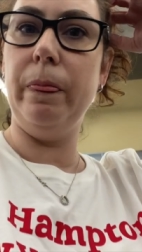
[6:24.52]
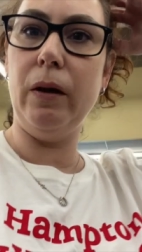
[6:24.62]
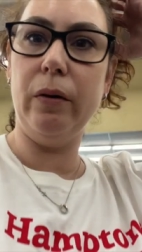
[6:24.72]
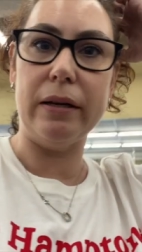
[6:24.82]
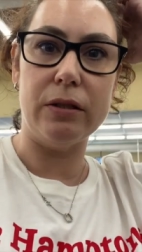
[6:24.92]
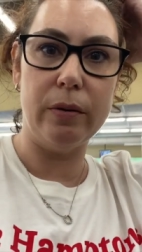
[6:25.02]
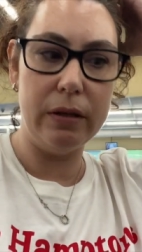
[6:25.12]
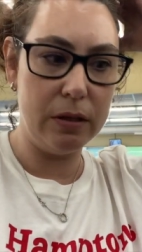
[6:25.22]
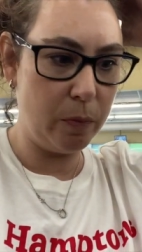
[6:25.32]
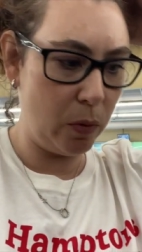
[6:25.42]
Okay, so at
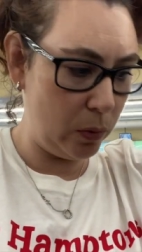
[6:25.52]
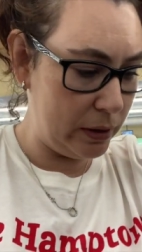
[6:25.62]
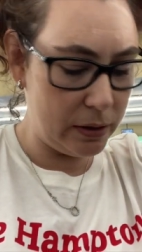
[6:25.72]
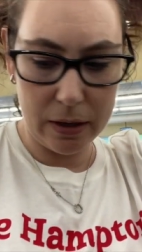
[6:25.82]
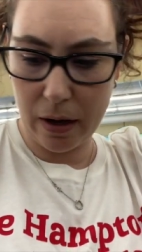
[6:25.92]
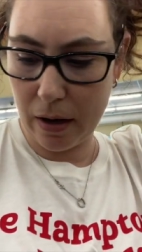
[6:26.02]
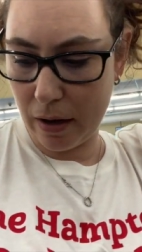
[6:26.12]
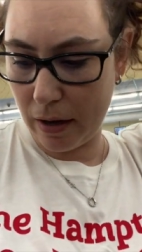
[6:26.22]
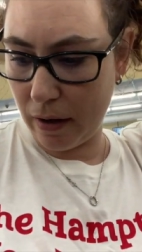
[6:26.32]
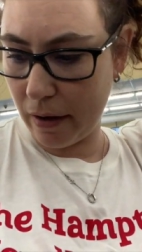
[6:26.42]
this point
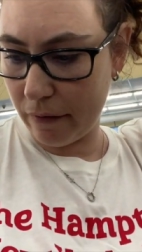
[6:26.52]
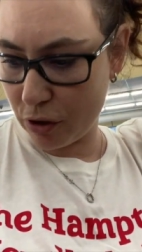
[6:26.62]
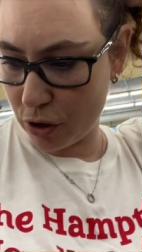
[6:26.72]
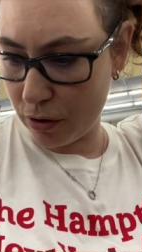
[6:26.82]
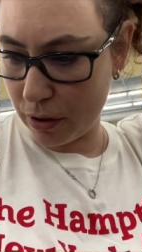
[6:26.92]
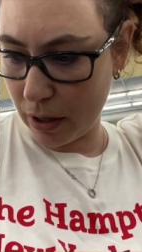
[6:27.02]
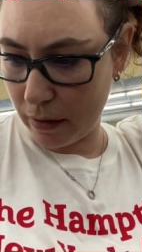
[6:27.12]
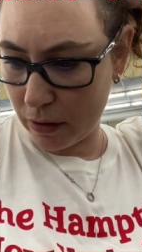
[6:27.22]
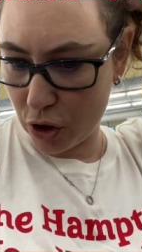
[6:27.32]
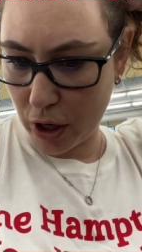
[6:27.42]
I have a shirt and
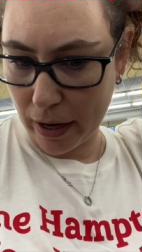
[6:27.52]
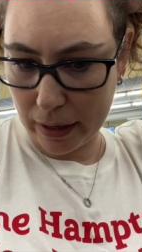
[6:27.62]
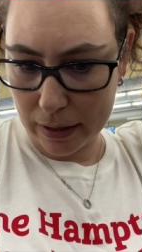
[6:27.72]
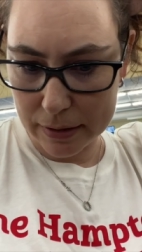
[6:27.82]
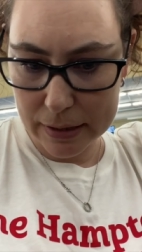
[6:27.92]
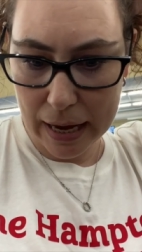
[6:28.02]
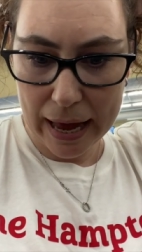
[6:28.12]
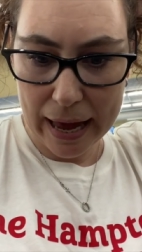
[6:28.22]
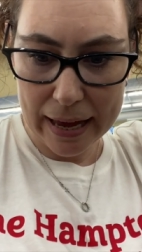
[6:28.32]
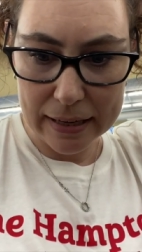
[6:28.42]
a jacket
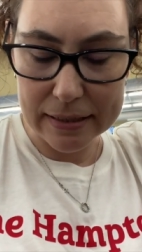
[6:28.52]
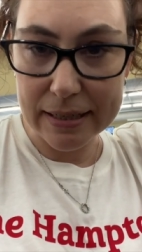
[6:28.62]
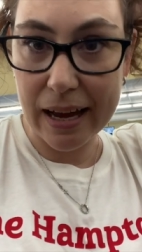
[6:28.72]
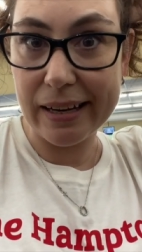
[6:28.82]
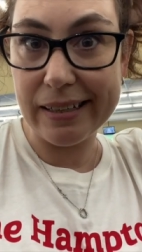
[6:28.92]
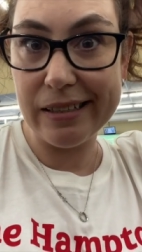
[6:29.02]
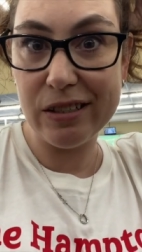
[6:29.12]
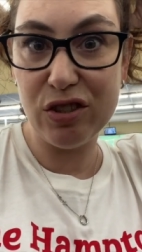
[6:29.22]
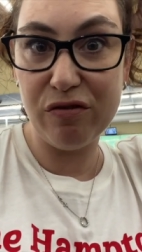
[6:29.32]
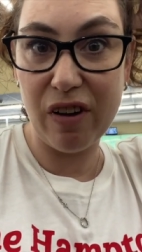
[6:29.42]
and I need
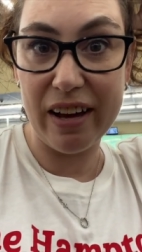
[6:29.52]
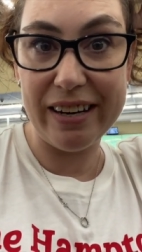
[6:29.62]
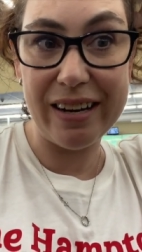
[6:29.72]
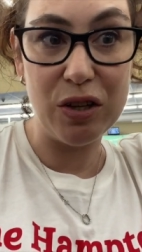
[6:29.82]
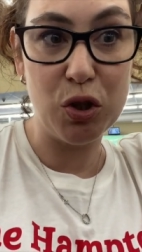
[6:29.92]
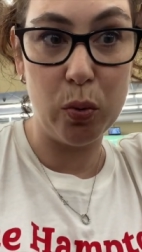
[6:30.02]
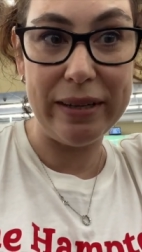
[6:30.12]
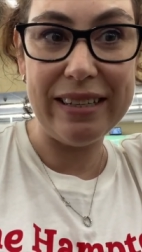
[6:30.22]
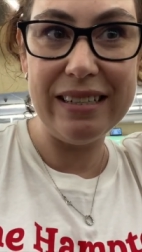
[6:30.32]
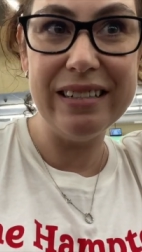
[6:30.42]
to find
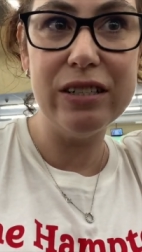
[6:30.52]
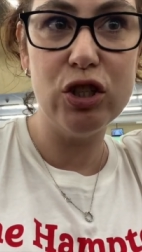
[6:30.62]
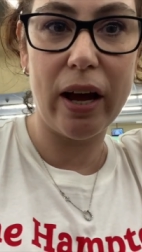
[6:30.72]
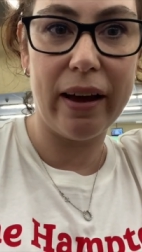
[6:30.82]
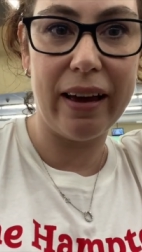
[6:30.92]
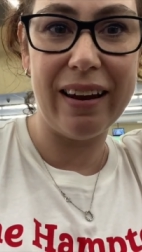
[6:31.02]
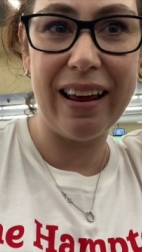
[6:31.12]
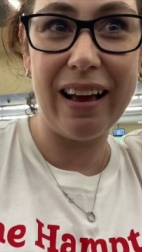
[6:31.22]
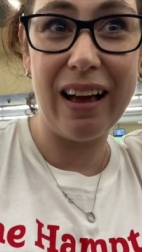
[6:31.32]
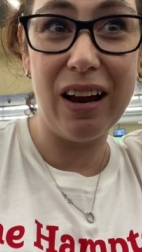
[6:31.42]
tweed jacket and
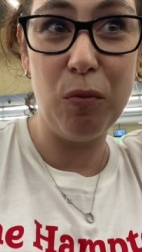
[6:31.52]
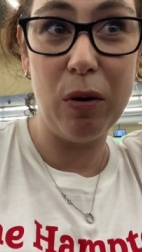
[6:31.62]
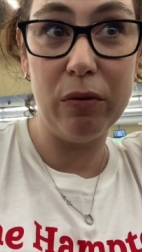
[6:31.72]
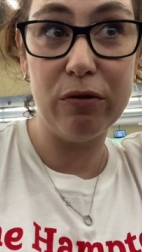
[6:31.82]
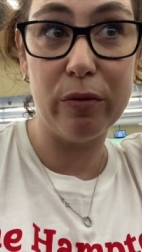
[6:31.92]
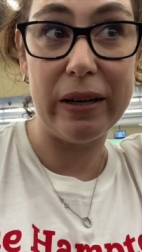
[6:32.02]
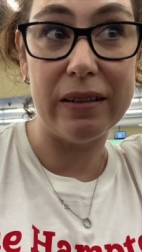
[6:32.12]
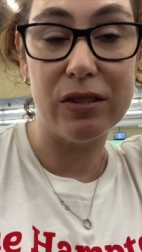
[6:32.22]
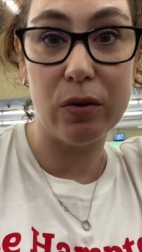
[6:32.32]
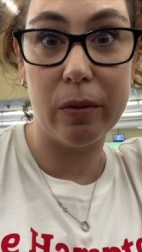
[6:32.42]
I kind of want one for me,
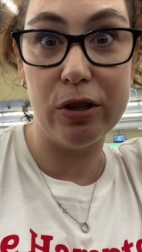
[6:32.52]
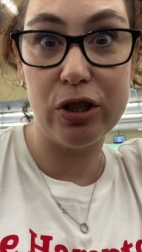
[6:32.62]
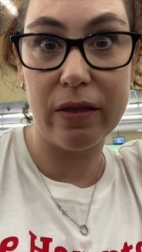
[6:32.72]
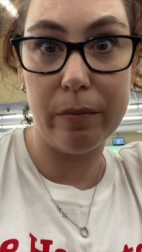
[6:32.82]
so I'm gonna check the